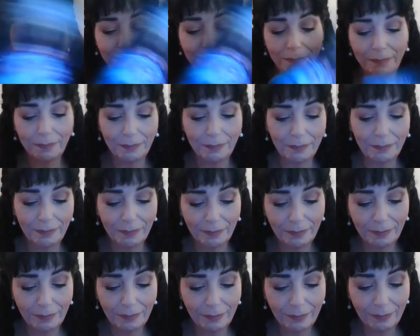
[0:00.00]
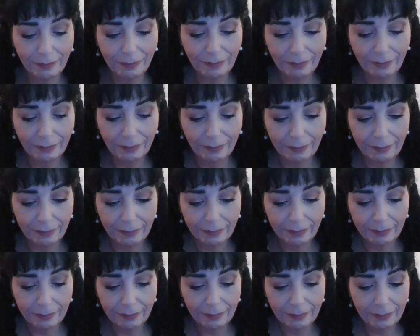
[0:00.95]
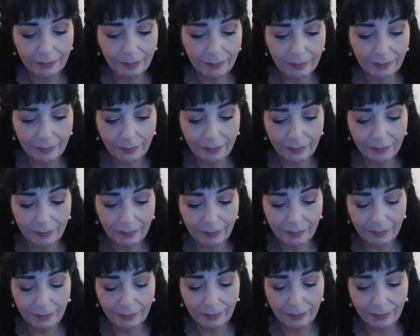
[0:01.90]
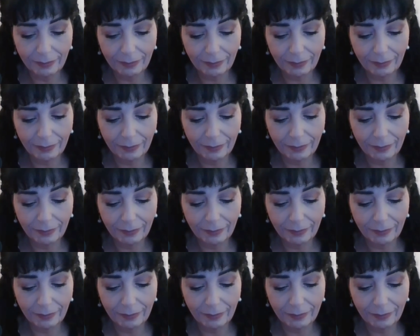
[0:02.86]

Nothing is said.